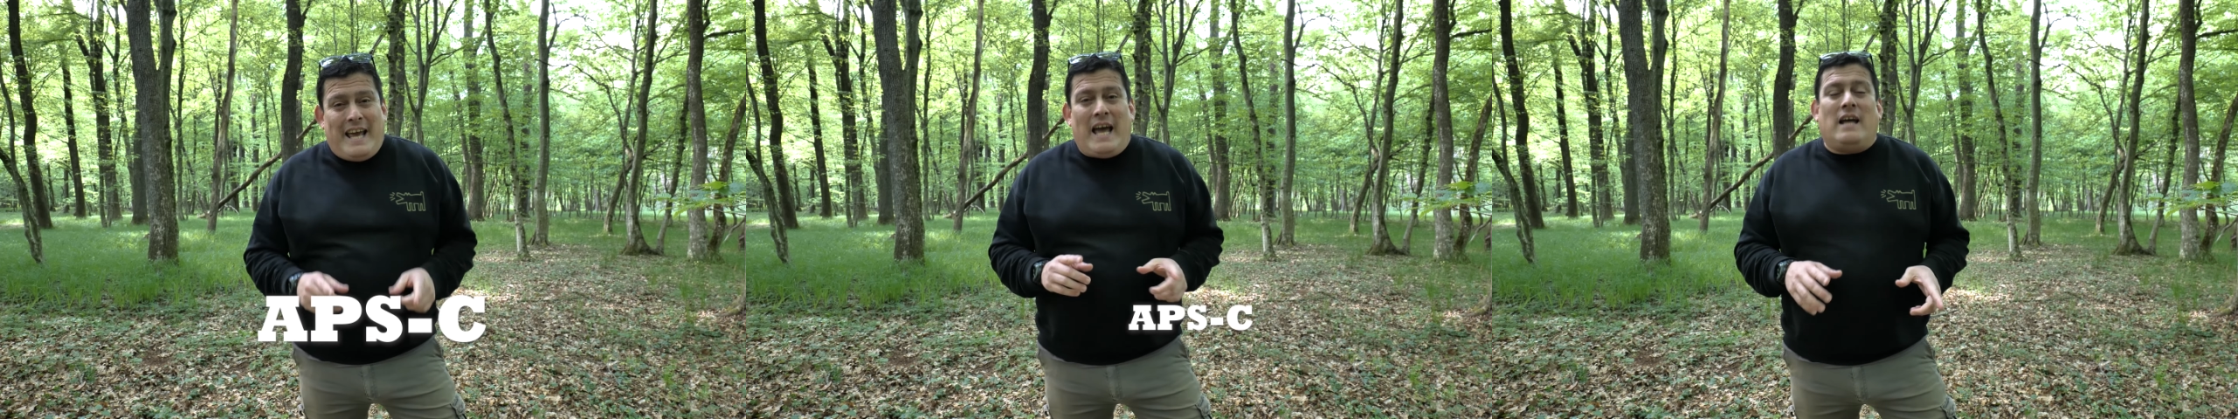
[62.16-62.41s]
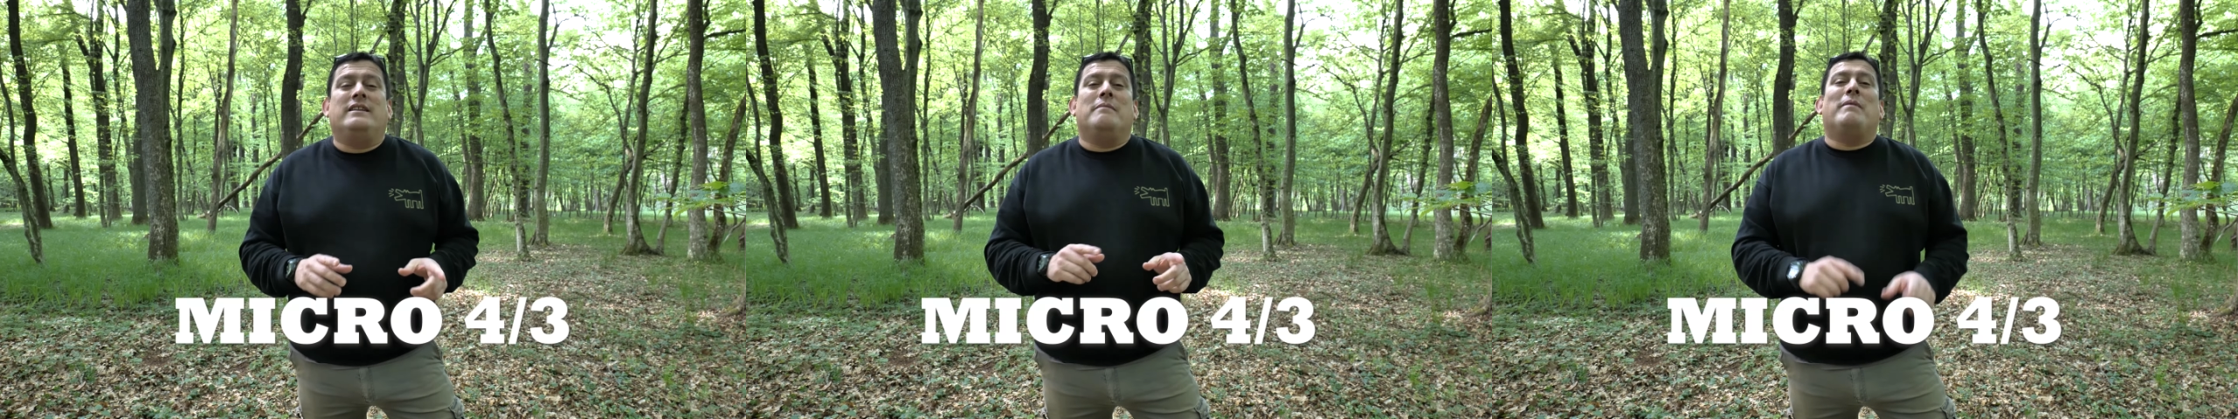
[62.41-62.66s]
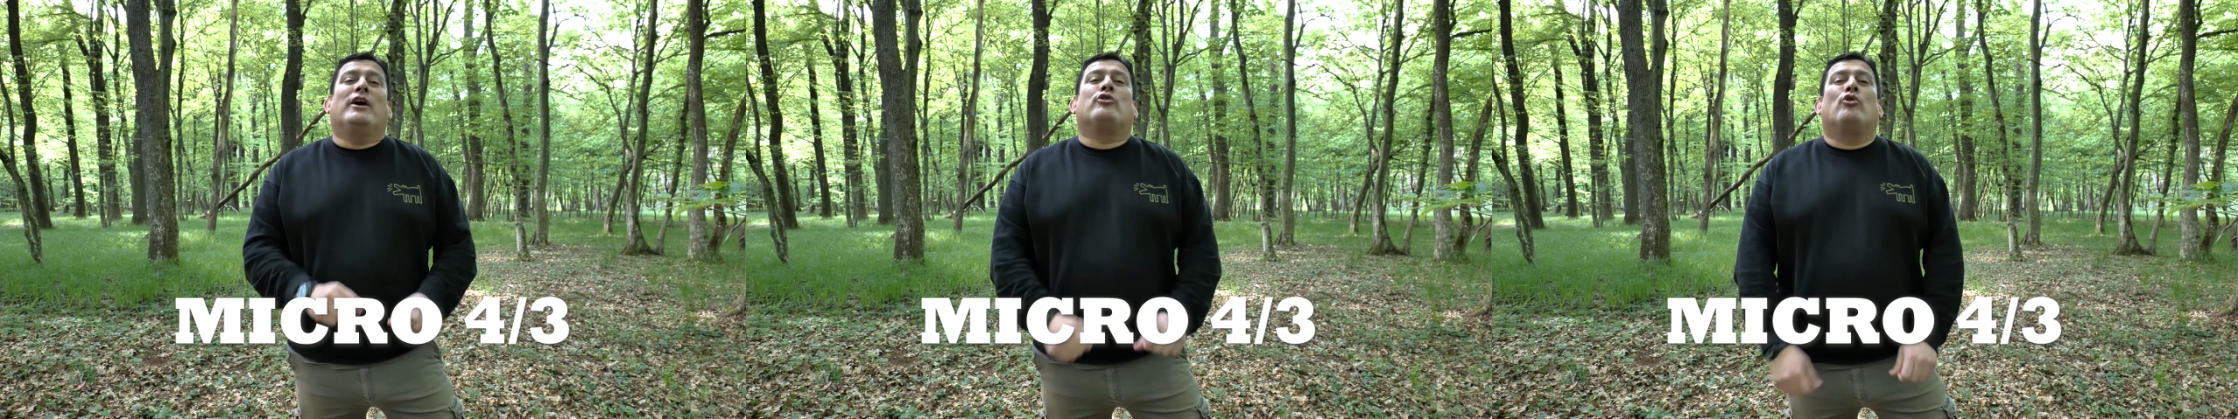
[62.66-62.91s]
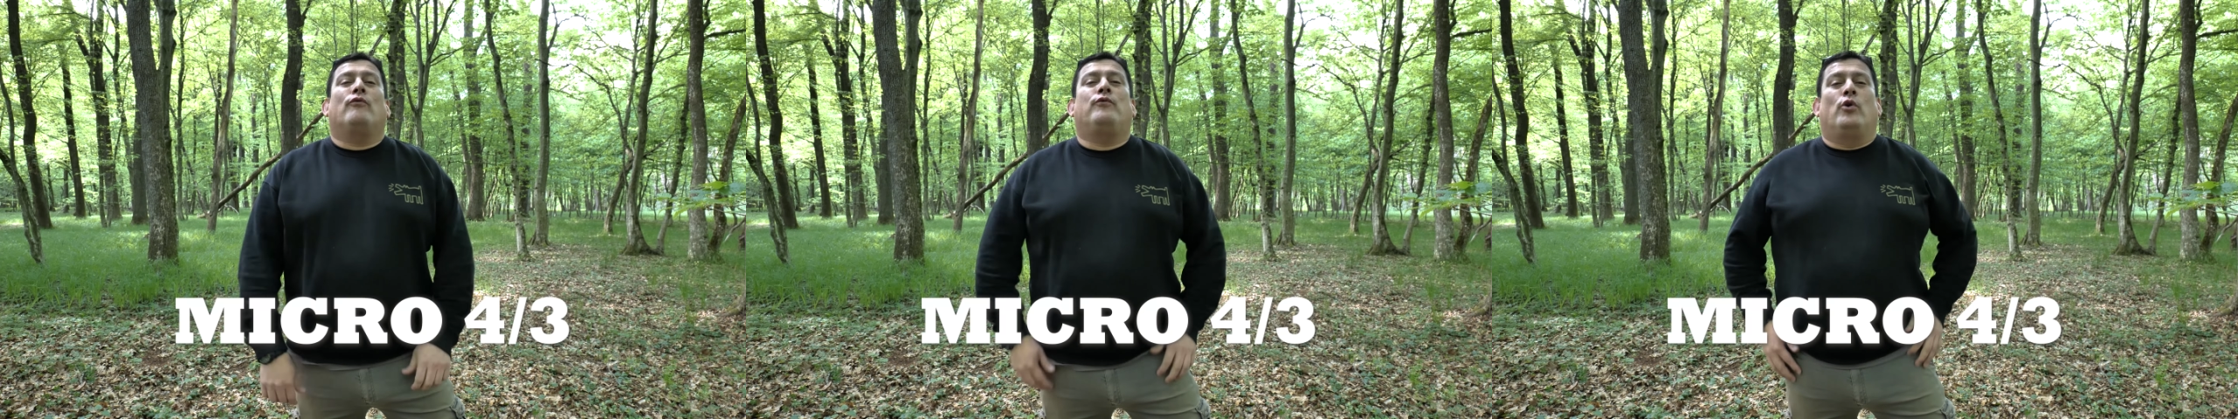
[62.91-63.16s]
and the
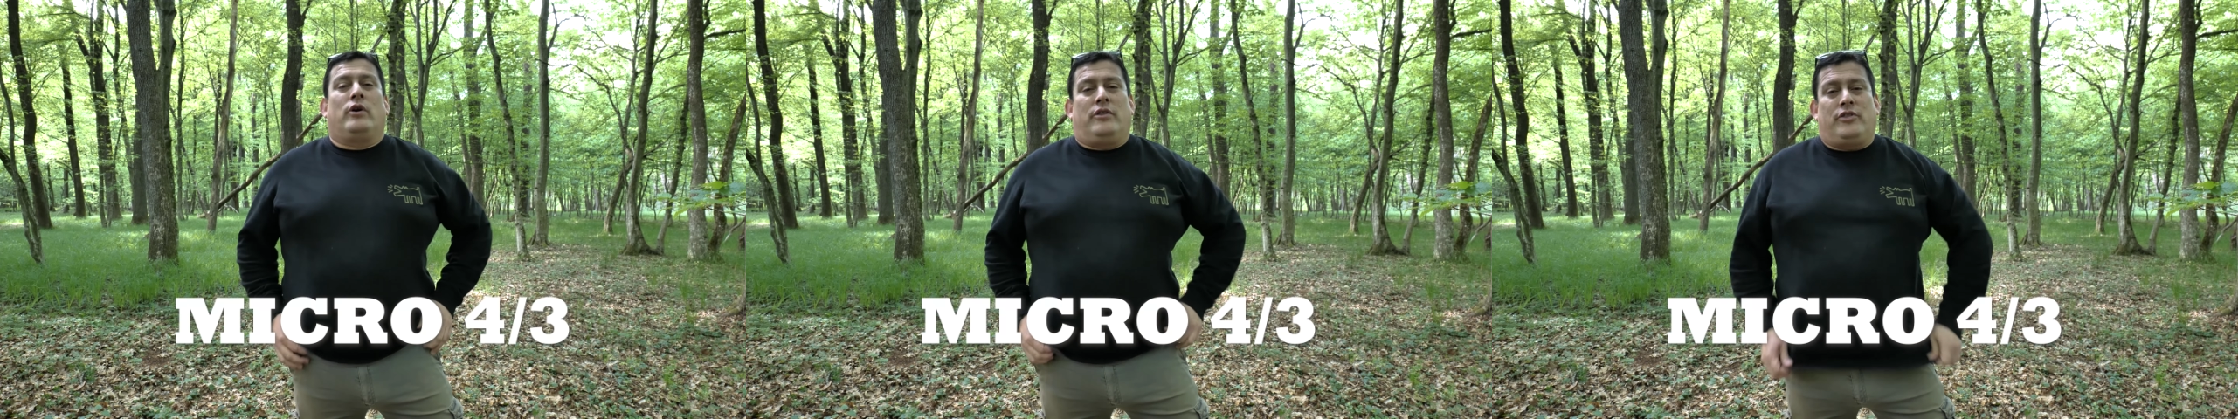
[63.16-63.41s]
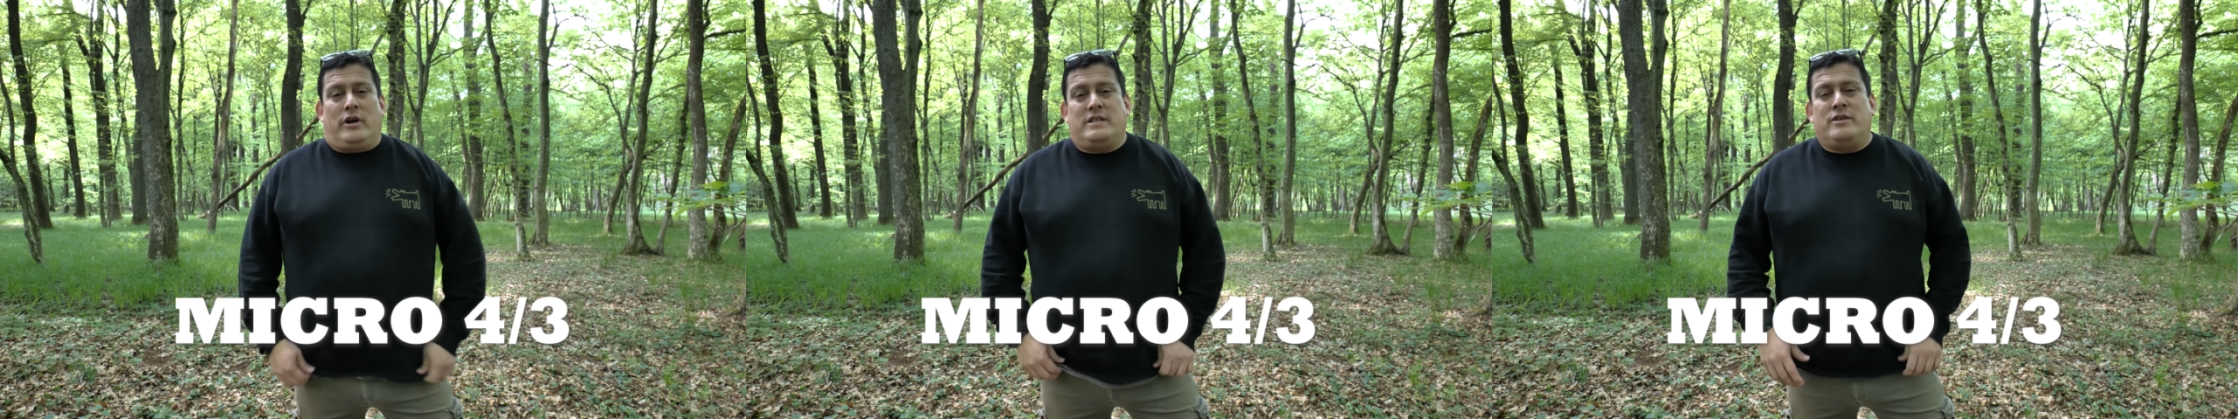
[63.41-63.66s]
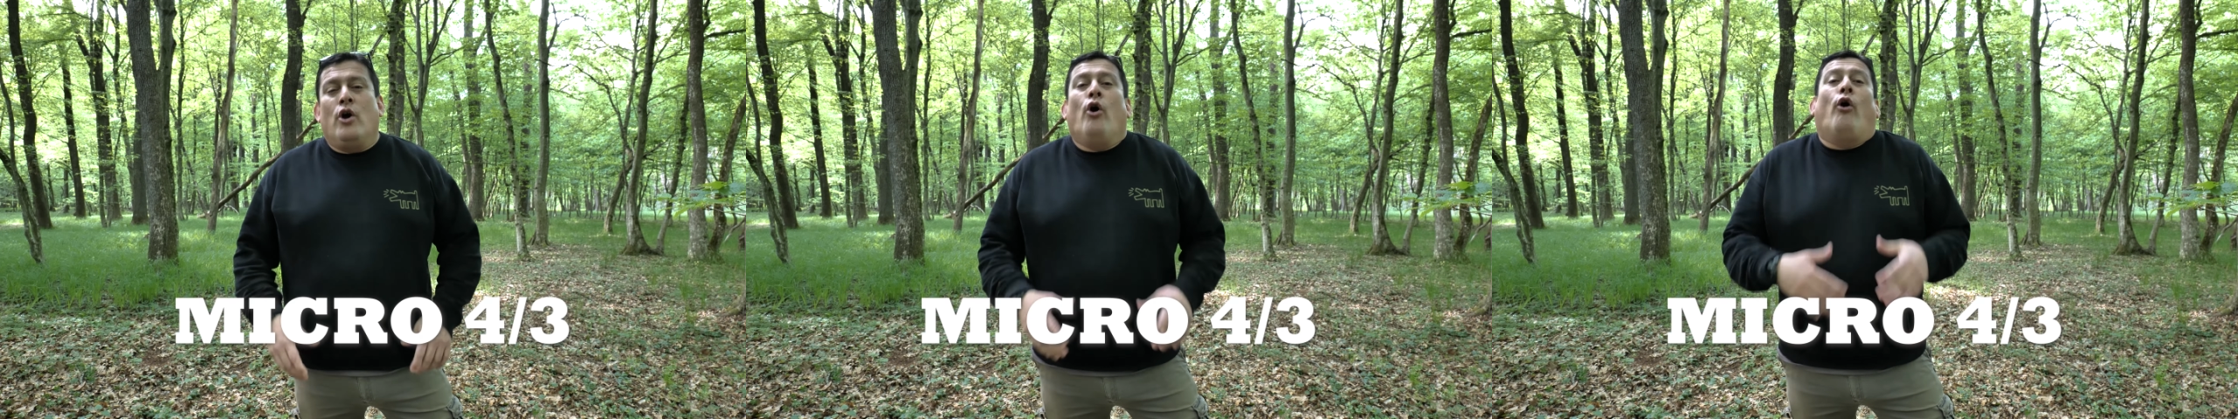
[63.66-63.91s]
micro four thirds.